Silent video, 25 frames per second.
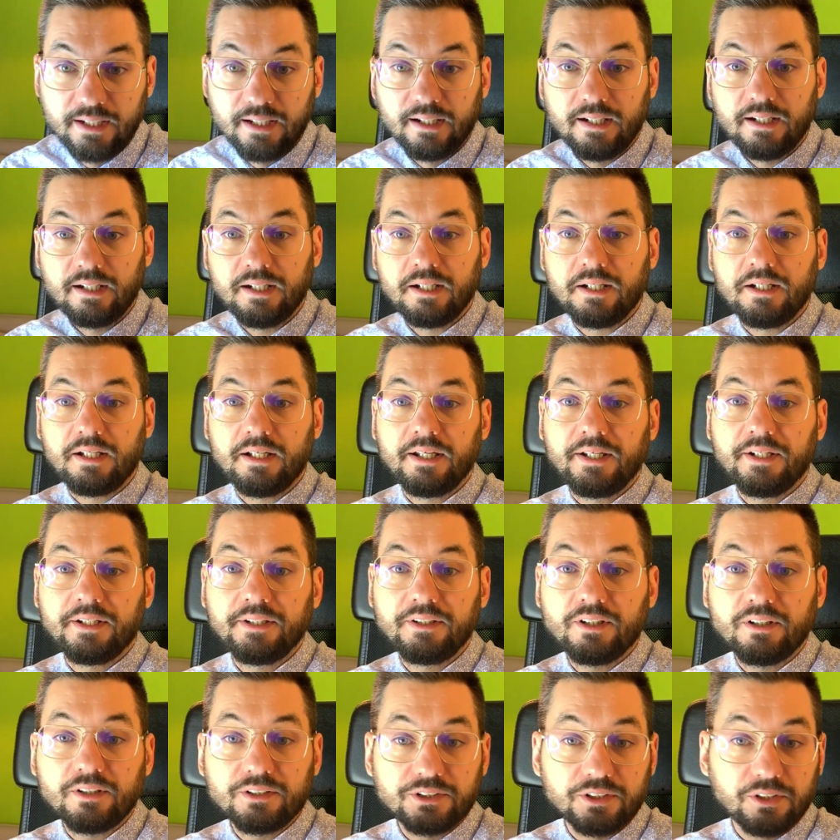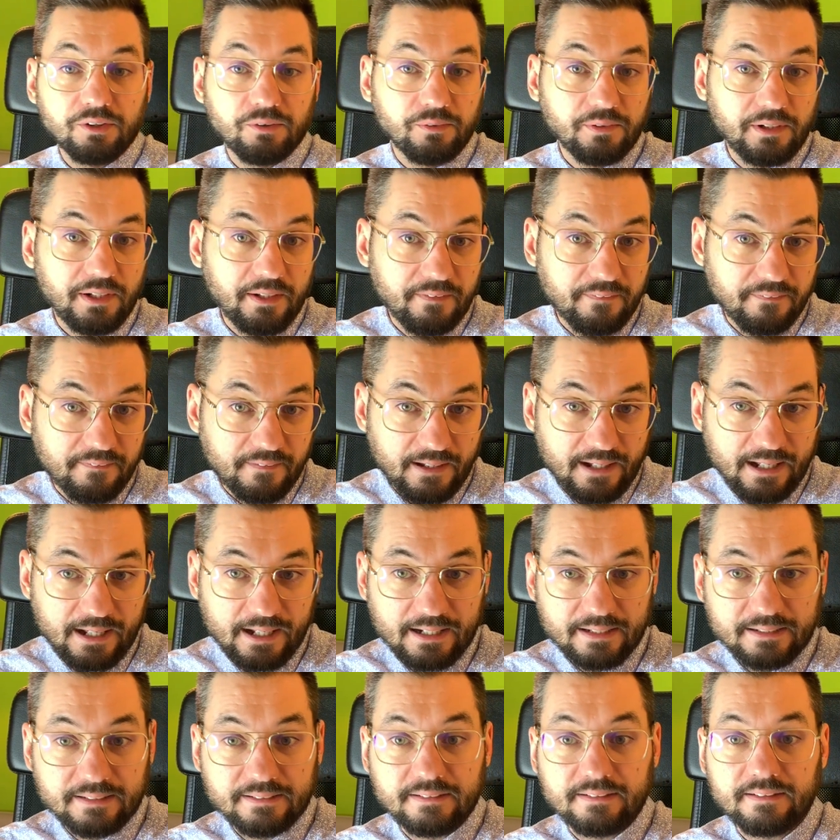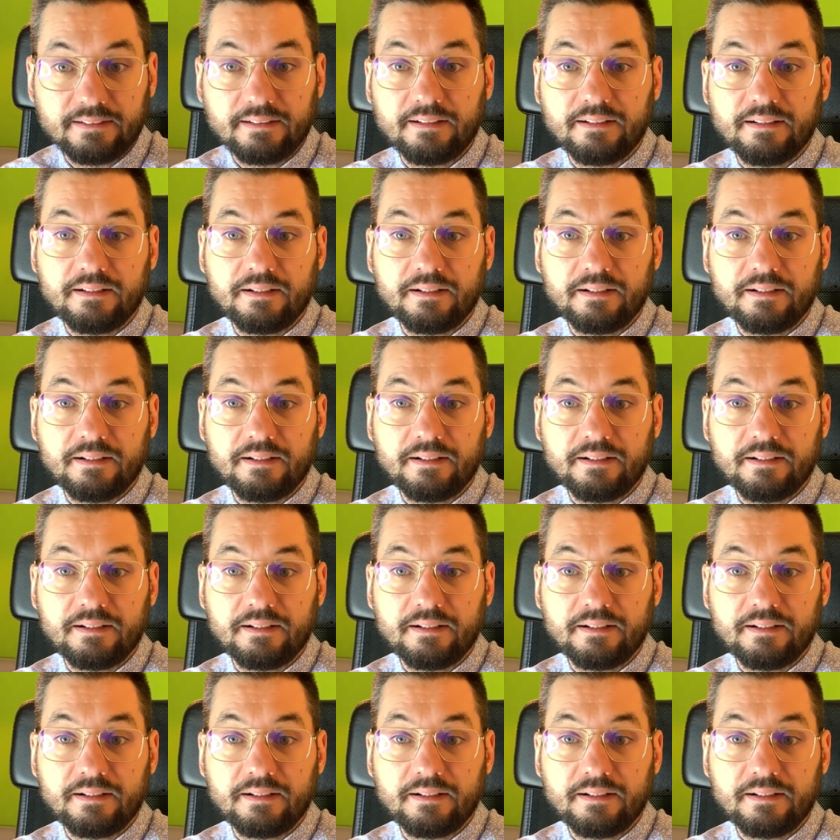And not only that,